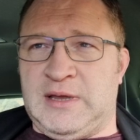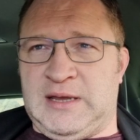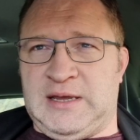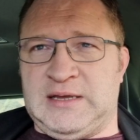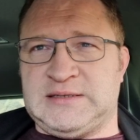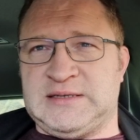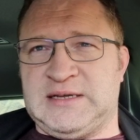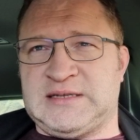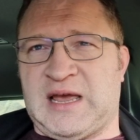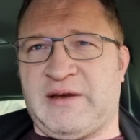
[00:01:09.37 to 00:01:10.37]

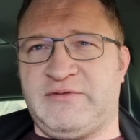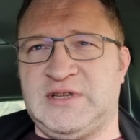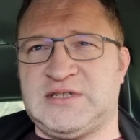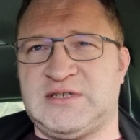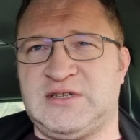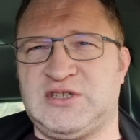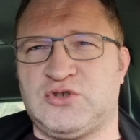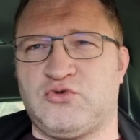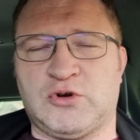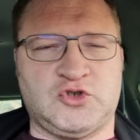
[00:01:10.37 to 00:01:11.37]
is have this
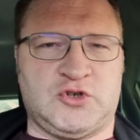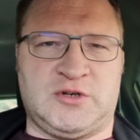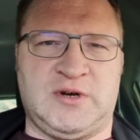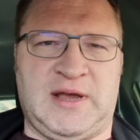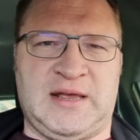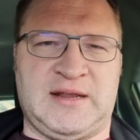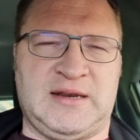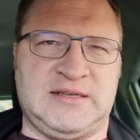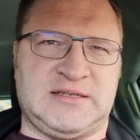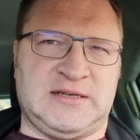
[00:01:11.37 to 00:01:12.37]
structure, and
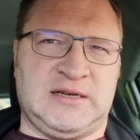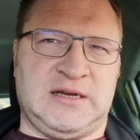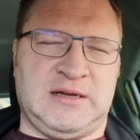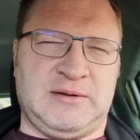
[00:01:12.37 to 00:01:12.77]
that is a